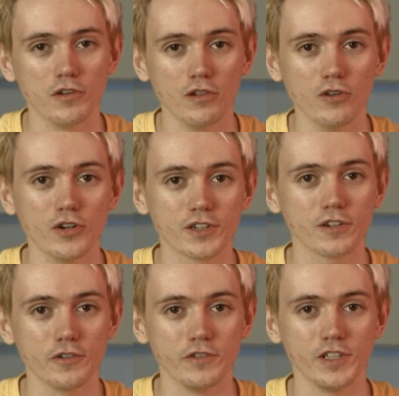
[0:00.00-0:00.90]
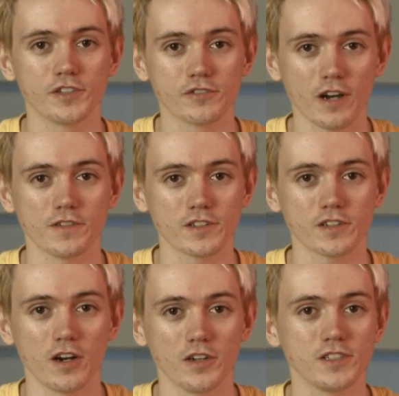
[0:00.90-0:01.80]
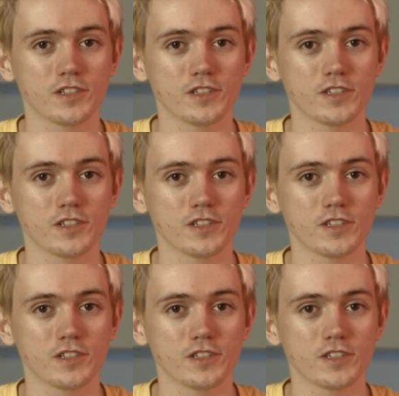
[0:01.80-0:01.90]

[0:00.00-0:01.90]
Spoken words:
the look of these graphics cards.